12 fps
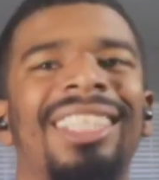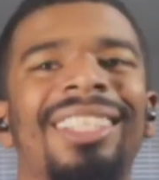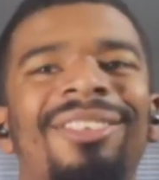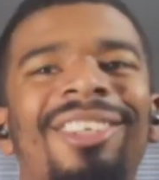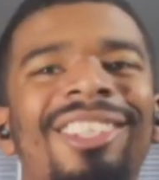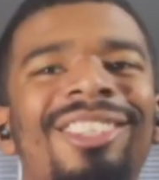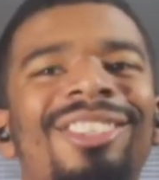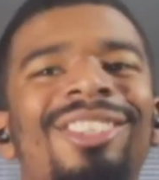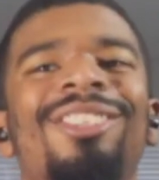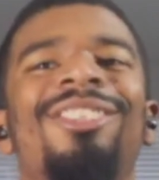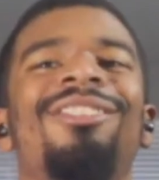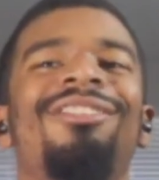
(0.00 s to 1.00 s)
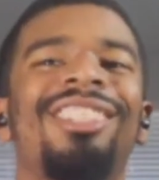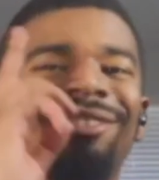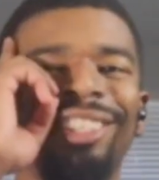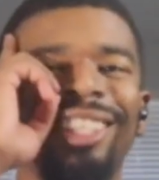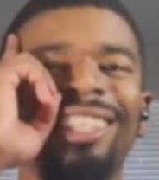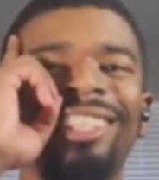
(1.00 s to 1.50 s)
team on YouTube. It's your
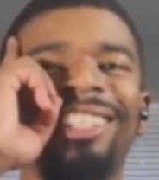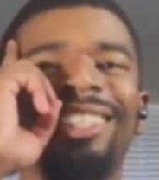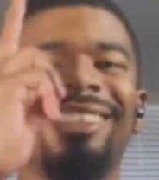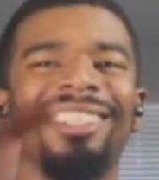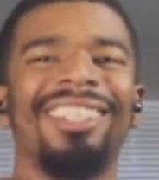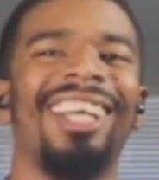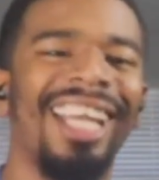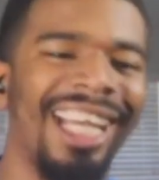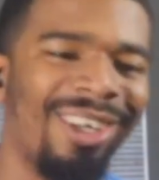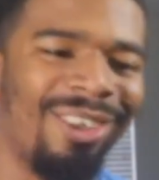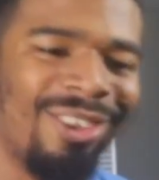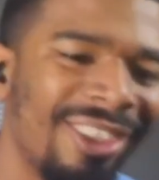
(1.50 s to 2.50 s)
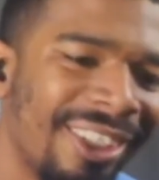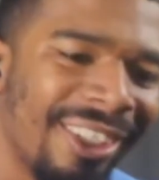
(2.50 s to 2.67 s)
boy D Neal out.